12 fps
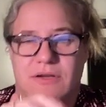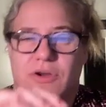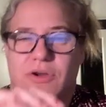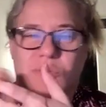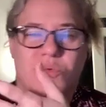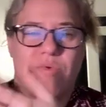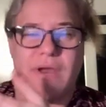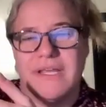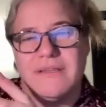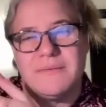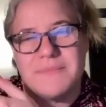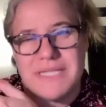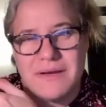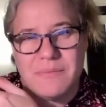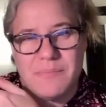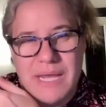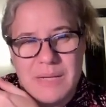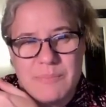Are you writing them down in
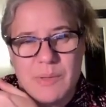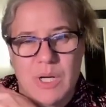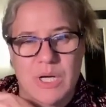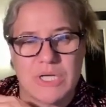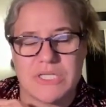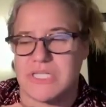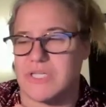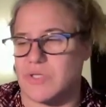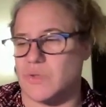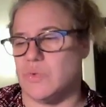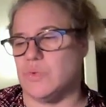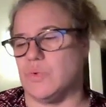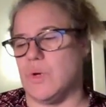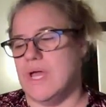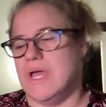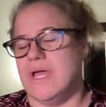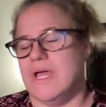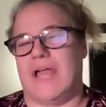paper? Do you
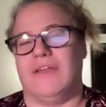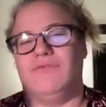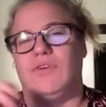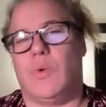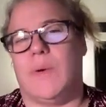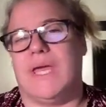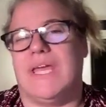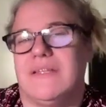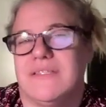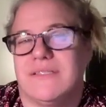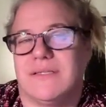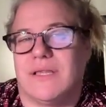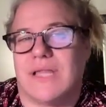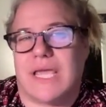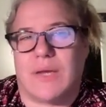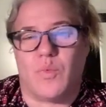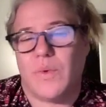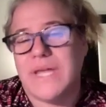kind of go in
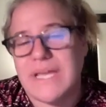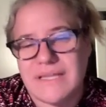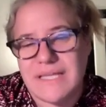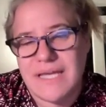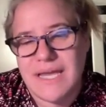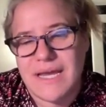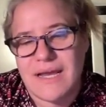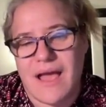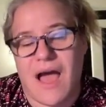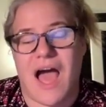like weekly?